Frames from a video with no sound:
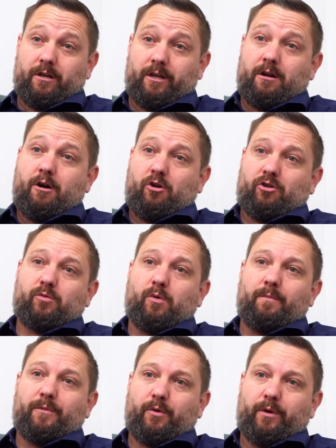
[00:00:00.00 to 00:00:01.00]
to enhance
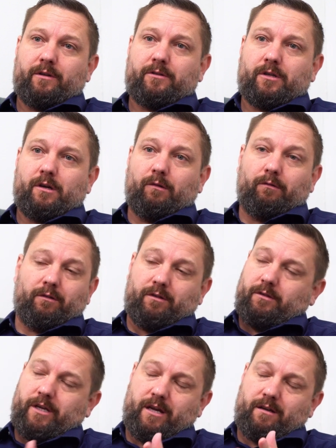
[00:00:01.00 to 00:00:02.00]
what I'm doing. So
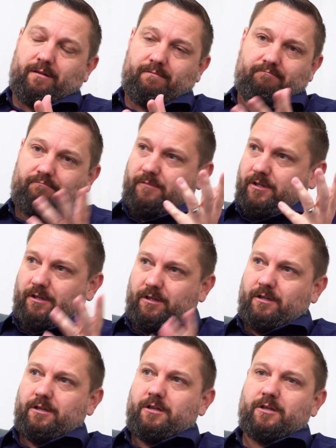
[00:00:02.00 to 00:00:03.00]
yeah,
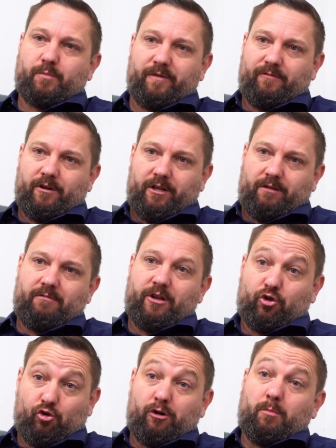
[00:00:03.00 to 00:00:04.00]
it's been really
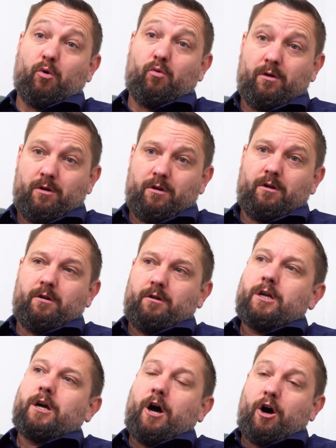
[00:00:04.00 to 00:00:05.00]
enjoyable.
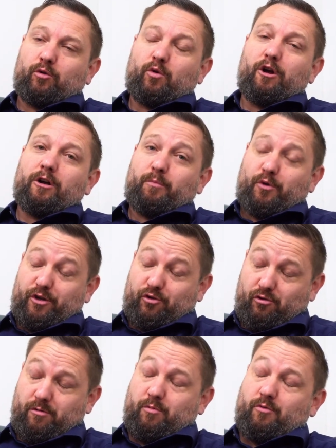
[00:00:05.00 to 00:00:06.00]
Hard work, but
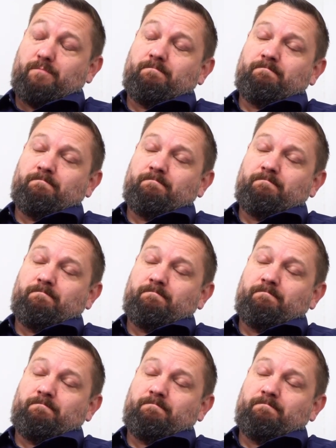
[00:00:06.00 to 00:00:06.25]
enjoyable.